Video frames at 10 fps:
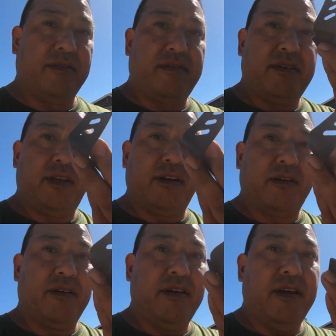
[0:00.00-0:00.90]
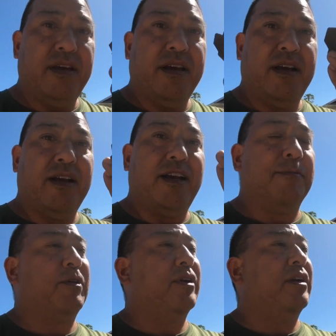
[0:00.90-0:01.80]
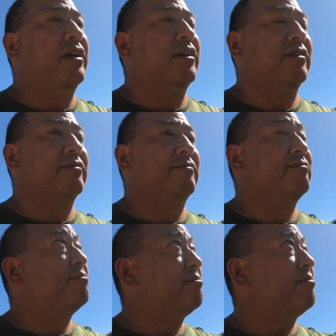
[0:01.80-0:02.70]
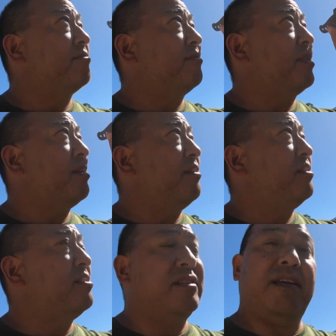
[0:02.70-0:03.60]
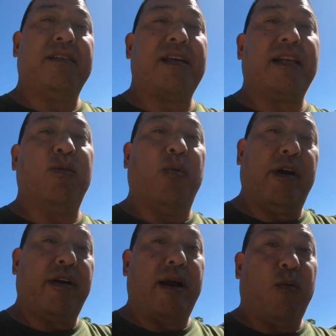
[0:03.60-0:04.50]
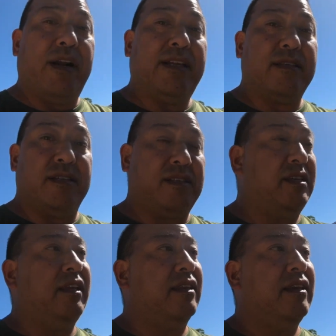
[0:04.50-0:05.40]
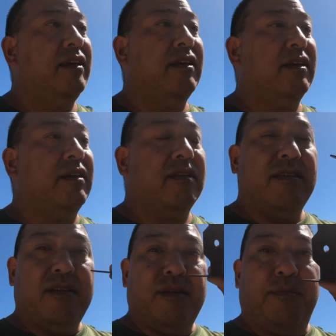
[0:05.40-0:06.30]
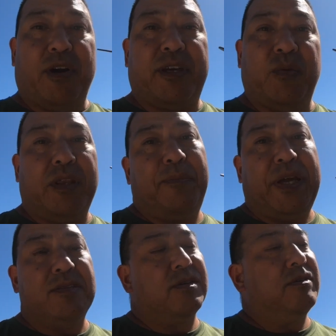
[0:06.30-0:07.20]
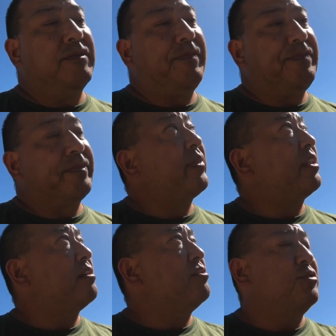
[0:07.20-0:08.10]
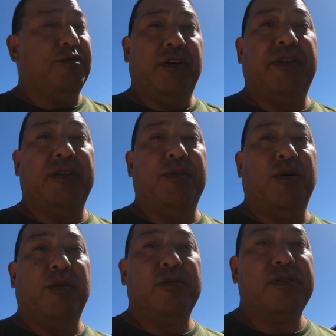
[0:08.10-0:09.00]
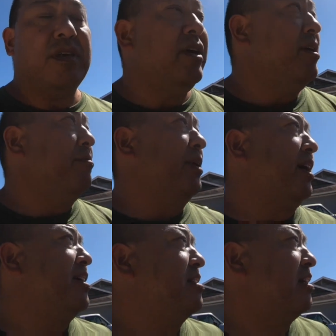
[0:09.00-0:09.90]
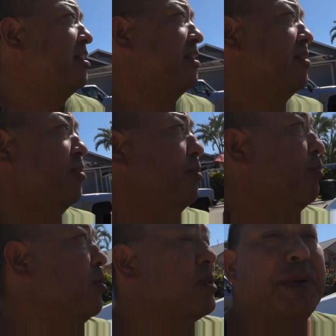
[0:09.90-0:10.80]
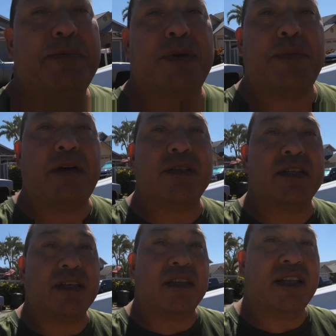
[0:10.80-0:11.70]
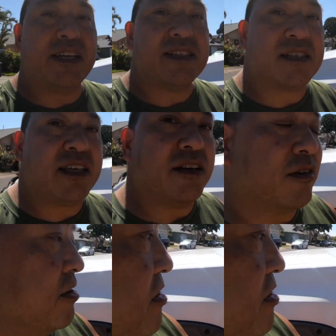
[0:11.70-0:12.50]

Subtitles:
here. I'm gonna see exactly where I want it to sit, mark it with a pencil, drill the new holes. But like I said, most people mount the lights here.